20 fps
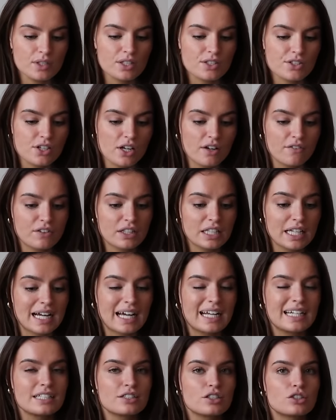So I feel
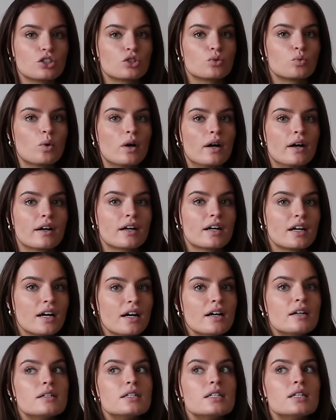like I need to just work
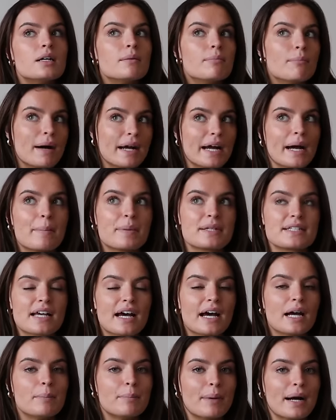my
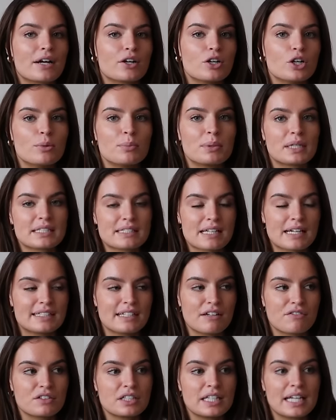appetite back up because I
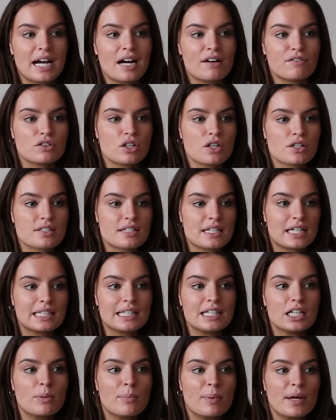definitely have lost it
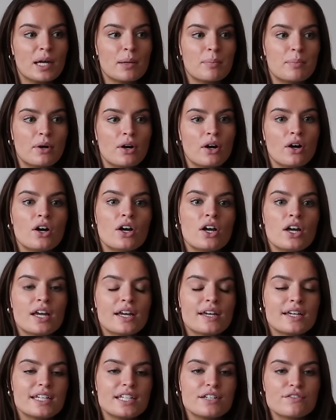a little bit. But
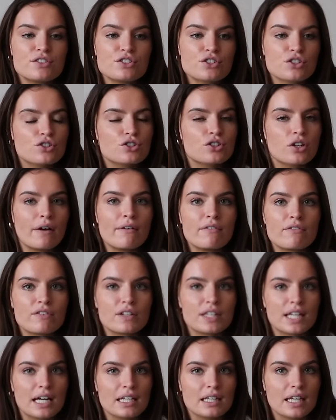even just going
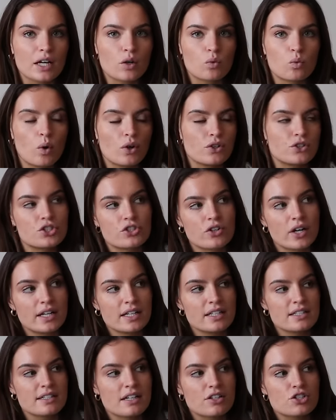for that, like, one
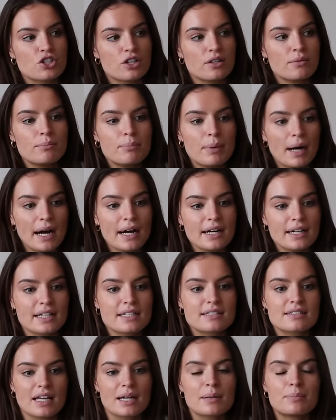training session back
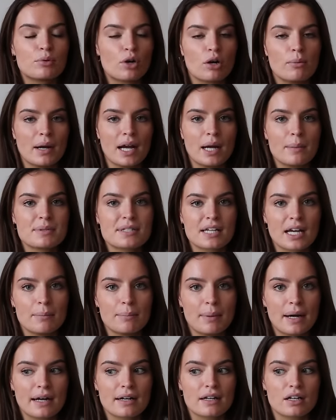has, like, brought my
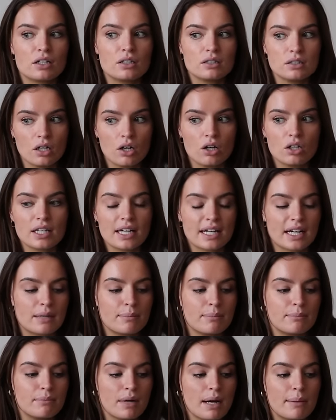appetite back a lot. Like,
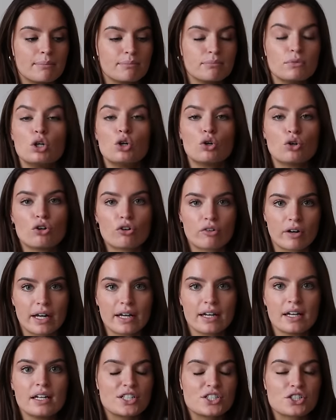I'm
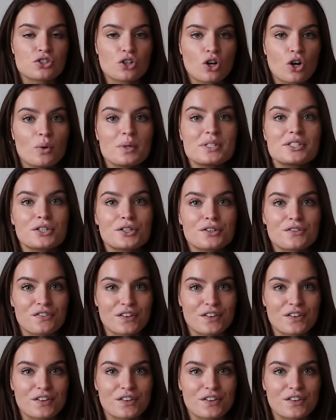hungry, which is always a good